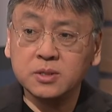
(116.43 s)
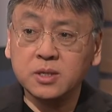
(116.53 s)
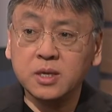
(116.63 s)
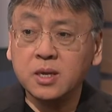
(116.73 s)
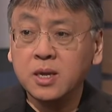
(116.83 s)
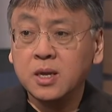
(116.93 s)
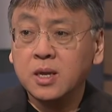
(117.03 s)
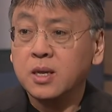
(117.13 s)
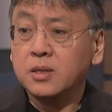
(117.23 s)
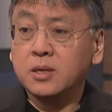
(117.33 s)
And then
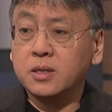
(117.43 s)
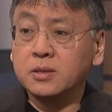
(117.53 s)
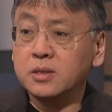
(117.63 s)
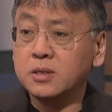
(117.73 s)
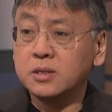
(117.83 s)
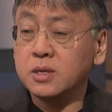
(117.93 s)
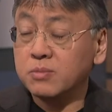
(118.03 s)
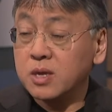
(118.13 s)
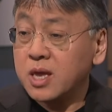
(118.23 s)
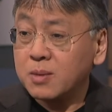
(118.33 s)
then
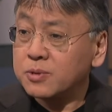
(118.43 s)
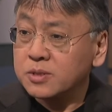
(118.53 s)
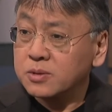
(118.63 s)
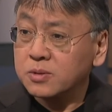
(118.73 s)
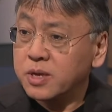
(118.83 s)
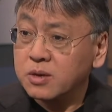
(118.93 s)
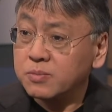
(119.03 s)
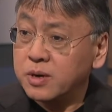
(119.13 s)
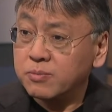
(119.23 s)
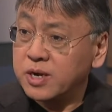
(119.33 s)
something happens and all hell
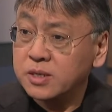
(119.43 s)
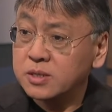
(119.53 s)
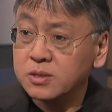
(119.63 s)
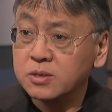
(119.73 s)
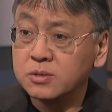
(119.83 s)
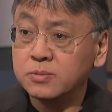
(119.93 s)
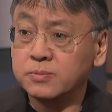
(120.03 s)
breaks loose. Mm.